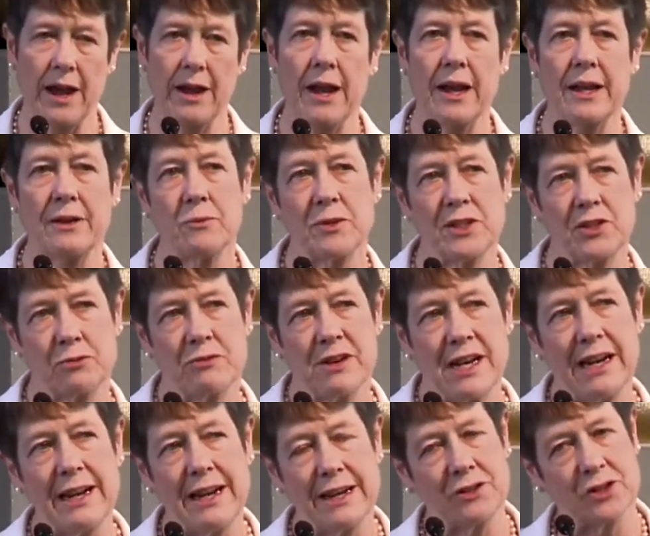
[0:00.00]
it was
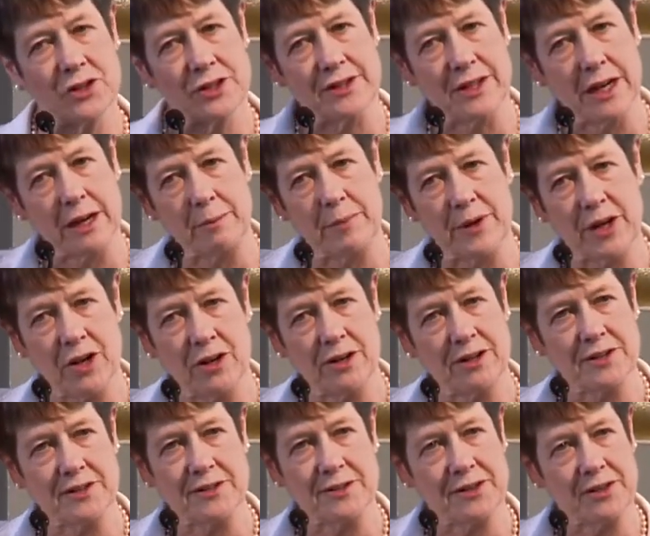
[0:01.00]
really interesting
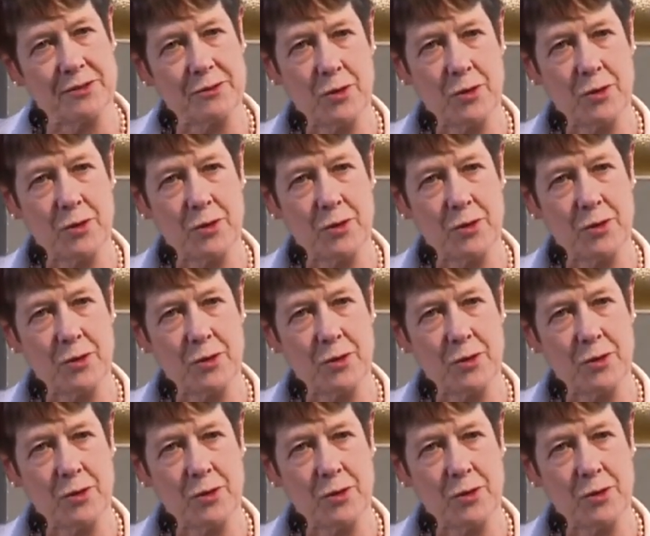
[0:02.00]
because